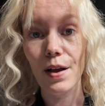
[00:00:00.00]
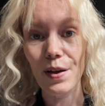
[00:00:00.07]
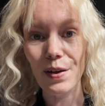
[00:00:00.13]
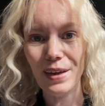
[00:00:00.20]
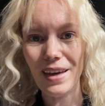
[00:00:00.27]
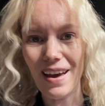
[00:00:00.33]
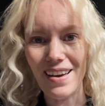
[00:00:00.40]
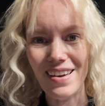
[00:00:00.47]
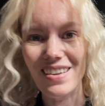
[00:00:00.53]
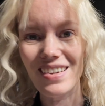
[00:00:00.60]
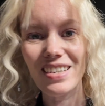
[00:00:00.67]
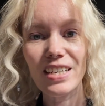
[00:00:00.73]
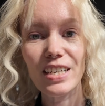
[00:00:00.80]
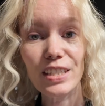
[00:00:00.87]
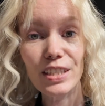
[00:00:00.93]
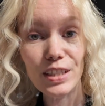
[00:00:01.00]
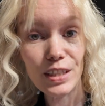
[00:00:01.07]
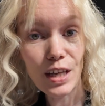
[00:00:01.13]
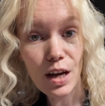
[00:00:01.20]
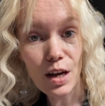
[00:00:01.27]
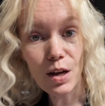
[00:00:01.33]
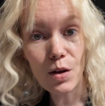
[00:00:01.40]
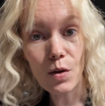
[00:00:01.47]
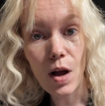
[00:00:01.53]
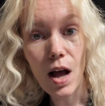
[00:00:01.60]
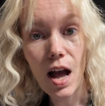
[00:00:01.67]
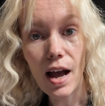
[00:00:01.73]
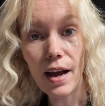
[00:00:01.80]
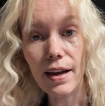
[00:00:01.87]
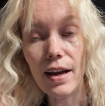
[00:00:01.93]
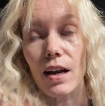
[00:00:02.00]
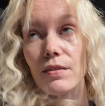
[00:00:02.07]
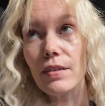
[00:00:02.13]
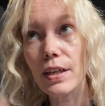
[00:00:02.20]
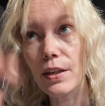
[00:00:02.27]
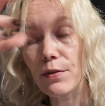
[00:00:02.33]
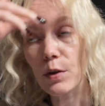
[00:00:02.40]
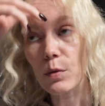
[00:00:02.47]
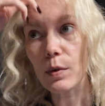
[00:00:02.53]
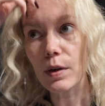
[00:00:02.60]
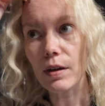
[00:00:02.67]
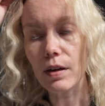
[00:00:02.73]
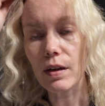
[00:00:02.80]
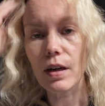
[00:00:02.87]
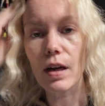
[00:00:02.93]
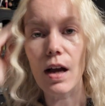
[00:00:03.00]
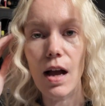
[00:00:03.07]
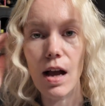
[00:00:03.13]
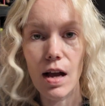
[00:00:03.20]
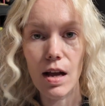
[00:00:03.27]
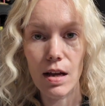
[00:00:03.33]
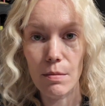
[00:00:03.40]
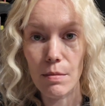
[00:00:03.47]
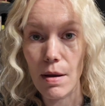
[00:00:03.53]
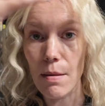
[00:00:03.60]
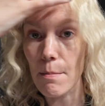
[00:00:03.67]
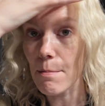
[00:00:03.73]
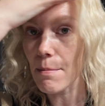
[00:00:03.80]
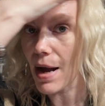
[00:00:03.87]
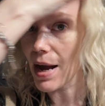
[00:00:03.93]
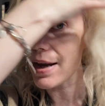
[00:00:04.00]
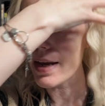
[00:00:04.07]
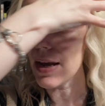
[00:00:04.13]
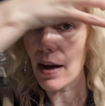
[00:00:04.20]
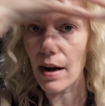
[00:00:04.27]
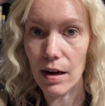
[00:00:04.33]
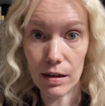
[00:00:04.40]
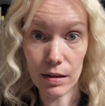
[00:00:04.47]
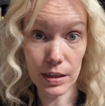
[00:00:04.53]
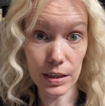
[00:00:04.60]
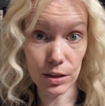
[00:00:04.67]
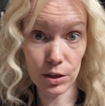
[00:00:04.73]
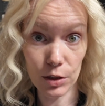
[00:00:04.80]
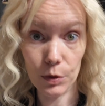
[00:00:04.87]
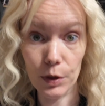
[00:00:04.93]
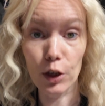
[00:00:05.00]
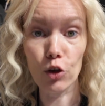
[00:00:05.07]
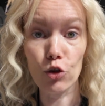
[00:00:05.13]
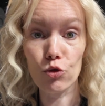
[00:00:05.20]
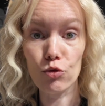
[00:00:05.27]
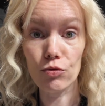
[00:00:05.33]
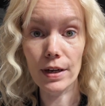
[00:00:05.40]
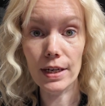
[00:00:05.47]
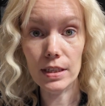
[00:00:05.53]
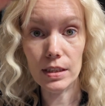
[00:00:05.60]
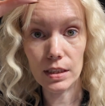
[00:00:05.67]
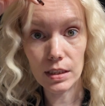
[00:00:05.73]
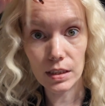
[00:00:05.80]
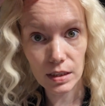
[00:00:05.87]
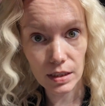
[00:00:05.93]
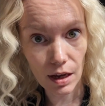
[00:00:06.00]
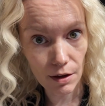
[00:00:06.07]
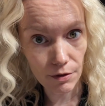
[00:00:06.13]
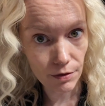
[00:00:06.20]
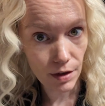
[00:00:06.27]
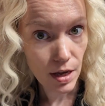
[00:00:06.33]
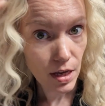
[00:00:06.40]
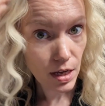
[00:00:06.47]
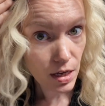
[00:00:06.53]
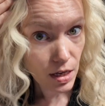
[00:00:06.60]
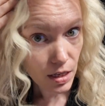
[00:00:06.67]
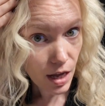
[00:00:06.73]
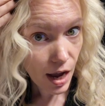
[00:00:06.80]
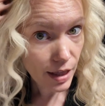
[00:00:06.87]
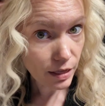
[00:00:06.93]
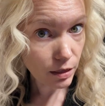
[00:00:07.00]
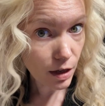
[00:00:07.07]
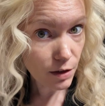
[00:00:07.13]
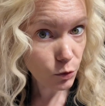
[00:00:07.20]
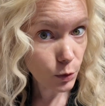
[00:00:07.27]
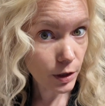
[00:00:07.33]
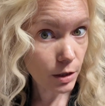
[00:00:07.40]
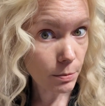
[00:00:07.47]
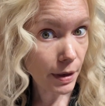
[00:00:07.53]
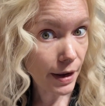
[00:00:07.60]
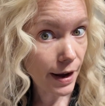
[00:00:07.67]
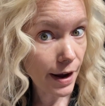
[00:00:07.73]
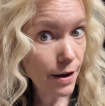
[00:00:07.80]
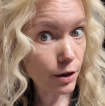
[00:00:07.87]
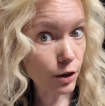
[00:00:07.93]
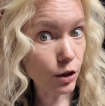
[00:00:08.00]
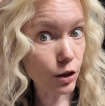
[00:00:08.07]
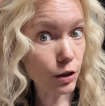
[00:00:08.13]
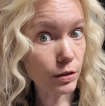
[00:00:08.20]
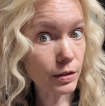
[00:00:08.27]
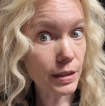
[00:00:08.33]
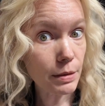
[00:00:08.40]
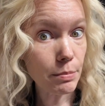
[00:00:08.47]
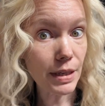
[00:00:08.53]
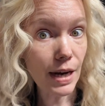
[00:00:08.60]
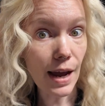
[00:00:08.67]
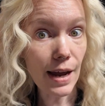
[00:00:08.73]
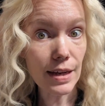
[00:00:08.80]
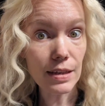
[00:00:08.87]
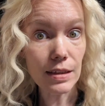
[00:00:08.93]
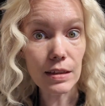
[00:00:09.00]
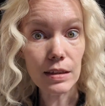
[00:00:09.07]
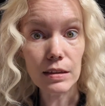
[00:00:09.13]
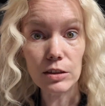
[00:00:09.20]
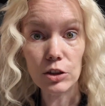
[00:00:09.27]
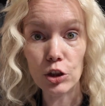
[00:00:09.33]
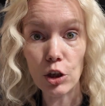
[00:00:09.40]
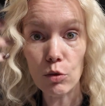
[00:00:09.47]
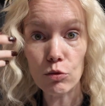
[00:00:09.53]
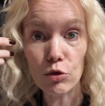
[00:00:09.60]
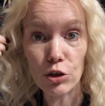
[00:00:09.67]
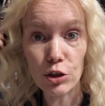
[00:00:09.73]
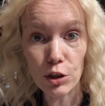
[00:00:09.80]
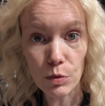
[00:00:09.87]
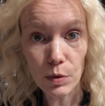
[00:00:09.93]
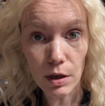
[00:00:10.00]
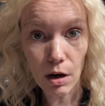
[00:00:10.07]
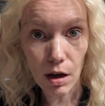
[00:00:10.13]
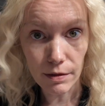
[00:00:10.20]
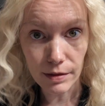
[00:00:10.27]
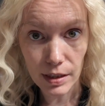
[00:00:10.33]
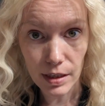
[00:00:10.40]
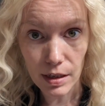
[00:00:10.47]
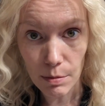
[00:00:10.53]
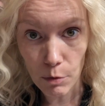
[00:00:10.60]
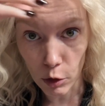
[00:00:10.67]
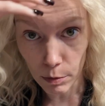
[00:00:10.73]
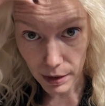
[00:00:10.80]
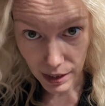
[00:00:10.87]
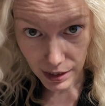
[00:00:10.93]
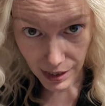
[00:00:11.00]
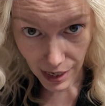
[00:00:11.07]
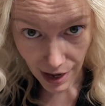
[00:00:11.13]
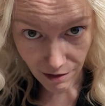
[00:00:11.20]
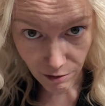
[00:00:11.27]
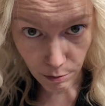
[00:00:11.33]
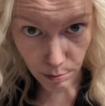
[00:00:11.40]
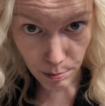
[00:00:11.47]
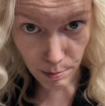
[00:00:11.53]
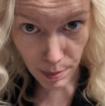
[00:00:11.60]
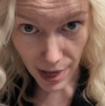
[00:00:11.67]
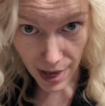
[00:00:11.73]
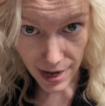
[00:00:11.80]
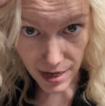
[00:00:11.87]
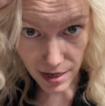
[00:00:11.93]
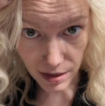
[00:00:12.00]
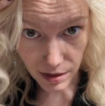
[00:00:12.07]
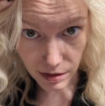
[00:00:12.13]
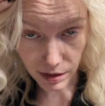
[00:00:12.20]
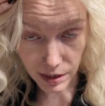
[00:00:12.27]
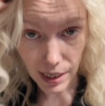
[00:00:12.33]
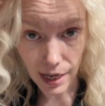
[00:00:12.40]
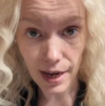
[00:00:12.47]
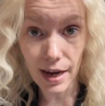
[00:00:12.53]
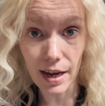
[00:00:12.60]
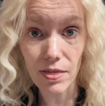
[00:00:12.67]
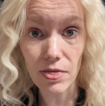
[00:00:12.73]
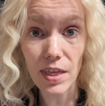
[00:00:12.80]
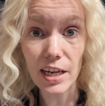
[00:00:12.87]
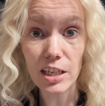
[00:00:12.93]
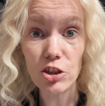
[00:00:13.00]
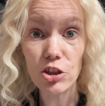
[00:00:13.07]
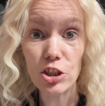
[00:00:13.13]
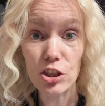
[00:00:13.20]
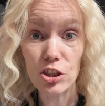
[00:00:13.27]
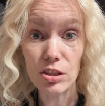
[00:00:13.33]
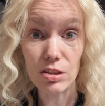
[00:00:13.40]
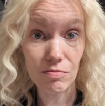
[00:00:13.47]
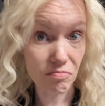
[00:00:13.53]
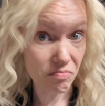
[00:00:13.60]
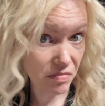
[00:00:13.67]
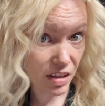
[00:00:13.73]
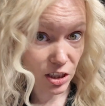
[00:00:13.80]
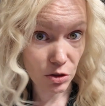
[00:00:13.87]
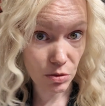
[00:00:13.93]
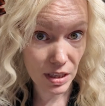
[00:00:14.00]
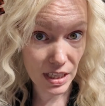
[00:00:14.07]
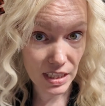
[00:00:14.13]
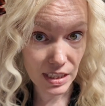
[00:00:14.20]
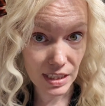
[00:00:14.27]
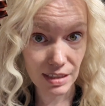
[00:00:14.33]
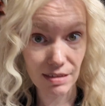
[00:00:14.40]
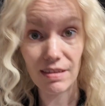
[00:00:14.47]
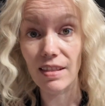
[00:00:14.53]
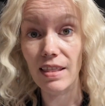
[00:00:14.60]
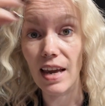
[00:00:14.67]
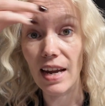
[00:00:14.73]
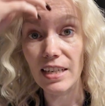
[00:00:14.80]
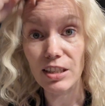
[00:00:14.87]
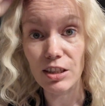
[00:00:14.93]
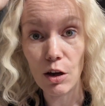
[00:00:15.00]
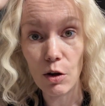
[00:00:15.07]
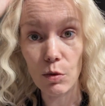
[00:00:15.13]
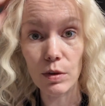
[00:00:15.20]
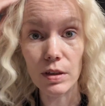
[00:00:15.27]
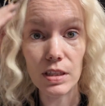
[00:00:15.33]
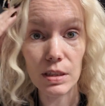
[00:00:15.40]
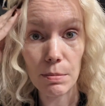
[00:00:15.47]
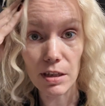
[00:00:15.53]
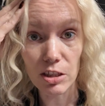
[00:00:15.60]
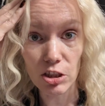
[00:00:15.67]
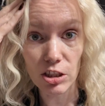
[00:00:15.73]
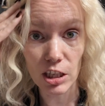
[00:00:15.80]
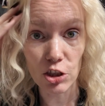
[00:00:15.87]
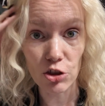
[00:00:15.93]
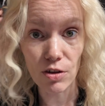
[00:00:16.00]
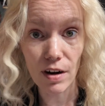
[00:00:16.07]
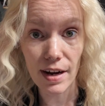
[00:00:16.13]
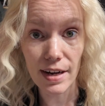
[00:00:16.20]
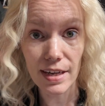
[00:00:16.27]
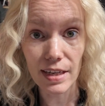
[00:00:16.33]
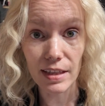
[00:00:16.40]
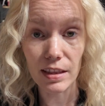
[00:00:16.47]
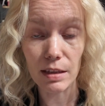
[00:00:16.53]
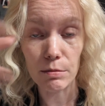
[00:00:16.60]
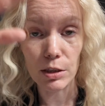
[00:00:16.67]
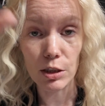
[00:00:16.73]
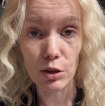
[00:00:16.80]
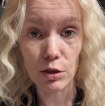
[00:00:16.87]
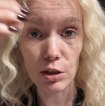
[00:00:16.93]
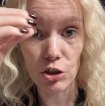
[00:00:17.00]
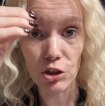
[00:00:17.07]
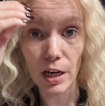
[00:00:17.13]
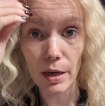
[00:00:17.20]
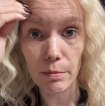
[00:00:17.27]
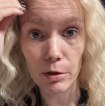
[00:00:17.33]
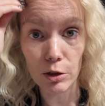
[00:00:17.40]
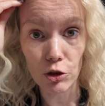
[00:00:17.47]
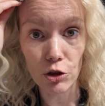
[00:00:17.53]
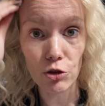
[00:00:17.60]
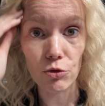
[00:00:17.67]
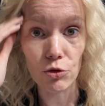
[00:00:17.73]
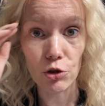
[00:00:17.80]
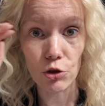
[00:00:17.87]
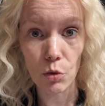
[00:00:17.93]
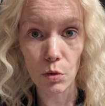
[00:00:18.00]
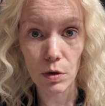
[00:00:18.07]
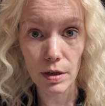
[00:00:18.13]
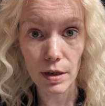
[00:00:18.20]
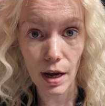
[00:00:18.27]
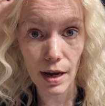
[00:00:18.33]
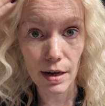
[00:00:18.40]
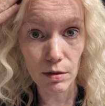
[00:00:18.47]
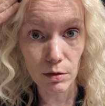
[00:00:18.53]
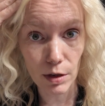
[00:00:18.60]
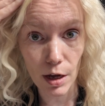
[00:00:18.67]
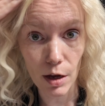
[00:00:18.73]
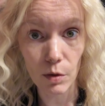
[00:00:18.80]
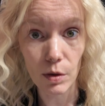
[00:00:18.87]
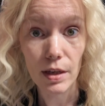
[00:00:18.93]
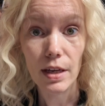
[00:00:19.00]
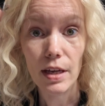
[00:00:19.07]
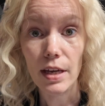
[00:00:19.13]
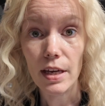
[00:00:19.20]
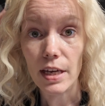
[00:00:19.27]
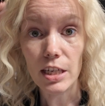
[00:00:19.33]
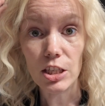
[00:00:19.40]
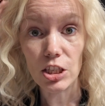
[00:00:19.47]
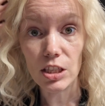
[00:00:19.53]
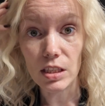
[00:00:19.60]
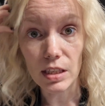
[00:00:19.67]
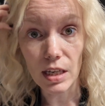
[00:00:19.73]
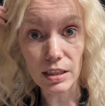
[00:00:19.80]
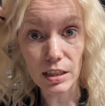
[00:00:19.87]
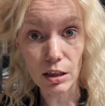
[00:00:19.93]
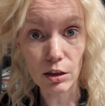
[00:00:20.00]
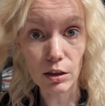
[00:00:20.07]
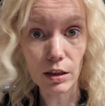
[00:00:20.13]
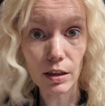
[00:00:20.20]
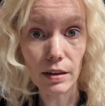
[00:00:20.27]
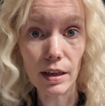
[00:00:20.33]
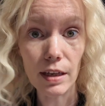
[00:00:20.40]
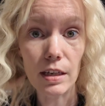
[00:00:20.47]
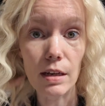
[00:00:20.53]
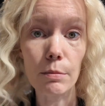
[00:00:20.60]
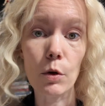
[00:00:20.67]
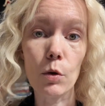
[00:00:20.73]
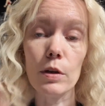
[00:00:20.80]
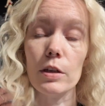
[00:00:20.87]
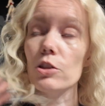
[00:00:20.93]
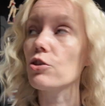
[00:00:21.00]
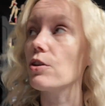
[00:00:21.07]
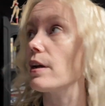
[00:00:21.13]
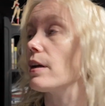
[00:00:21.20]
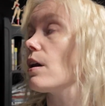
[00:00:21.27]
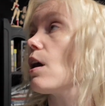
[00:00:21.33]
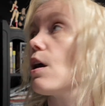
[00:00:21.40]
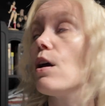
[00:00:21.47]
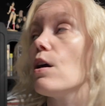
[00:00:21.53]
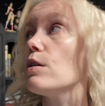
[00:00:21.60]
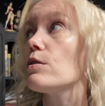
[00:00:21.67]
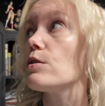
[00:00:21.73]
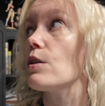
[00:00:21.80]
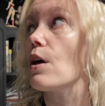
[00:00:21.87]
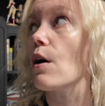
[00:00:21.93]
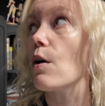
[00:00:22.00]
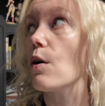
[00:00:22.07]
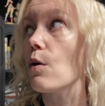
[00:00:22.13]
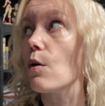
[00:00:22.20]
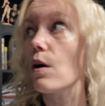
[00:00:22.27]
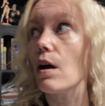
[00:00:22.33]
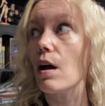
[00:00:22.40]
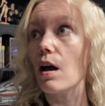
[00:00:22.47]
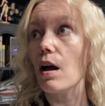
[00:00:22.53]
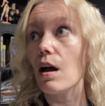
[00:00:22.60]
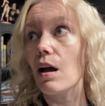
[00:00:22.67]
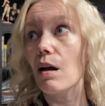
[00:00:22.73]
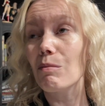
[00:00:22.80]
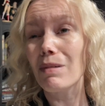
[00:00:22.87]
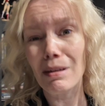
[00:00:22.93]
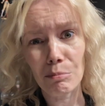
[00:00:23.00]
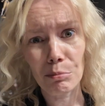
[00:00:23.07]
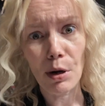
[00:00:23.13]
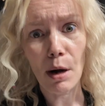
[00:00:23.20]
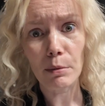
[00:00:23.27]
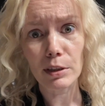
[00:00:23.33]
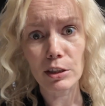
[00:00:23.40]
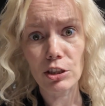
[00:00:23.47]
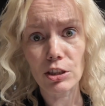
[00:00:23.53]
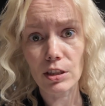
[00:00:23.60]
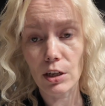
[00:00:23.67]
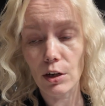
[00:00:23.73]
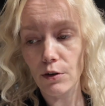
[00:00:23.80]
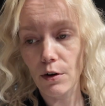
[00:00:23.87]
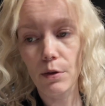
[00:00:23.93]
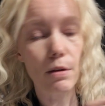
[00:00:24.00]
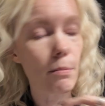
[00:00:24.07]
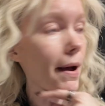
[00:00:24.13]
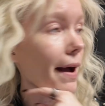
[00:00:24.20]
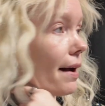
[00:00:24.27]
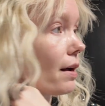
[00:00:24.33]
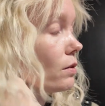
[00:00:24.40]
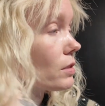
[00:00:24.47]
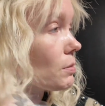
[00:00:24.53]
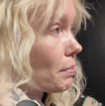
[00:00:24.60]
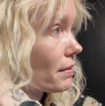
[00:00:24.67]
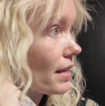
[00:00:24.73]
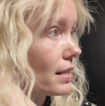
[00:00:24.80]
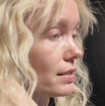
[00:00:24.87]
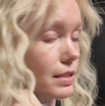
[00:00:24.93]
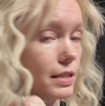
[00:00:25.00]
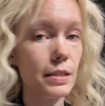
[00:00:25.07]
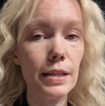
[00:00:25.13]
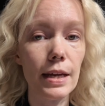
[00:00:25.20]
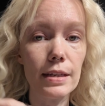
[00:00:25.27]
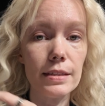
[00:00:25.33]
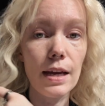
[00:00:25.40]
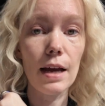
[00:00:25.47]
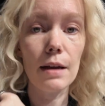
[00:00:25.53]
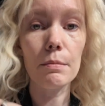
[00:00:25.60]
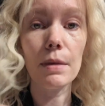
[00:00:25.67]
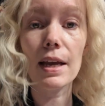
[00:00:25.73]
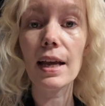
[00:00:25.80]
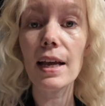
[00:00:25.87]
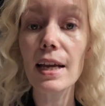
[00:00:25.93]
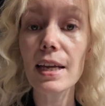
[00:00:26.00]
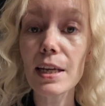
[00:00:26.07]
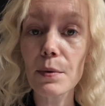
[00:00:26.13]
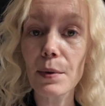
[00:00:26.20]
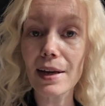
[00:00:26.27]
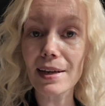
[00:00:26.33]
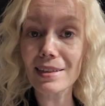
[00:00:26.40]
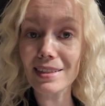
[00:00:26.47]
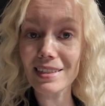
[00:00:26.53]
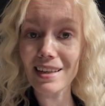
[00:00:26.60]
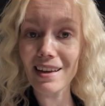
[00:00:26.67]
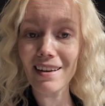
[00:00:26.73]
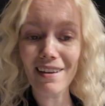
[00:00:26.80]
Okay, so I got ready for work. My hair is doing crazy stuff. I love wearing my hair curly, but I don't do it often anymore because I have bangs, and they do this. They don't, as much as I try and get them to do the shape, they're too short. I don't know. It just doesn't look good. They end up going straight. So I'm probably just going to grow them out, but that's going to take time. Anyways,